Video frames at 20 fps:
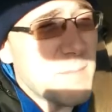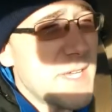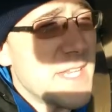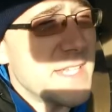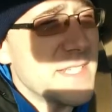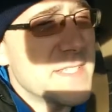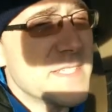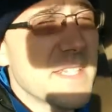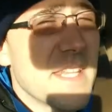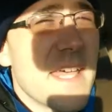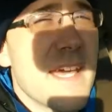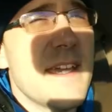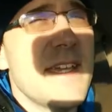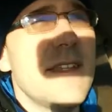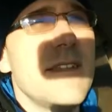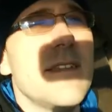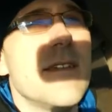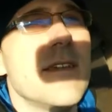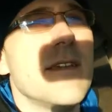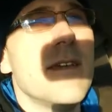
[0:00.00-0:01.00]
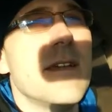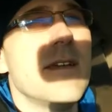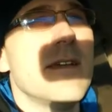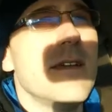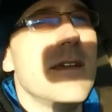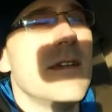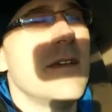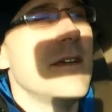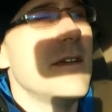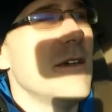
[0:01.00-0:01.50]
minutes late
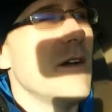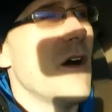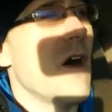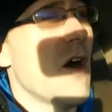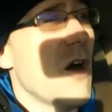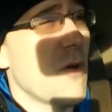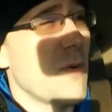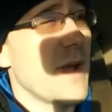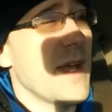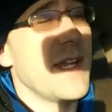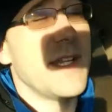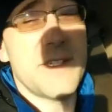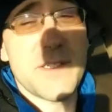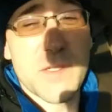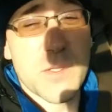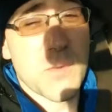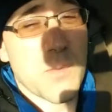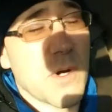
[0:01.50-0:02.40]
already to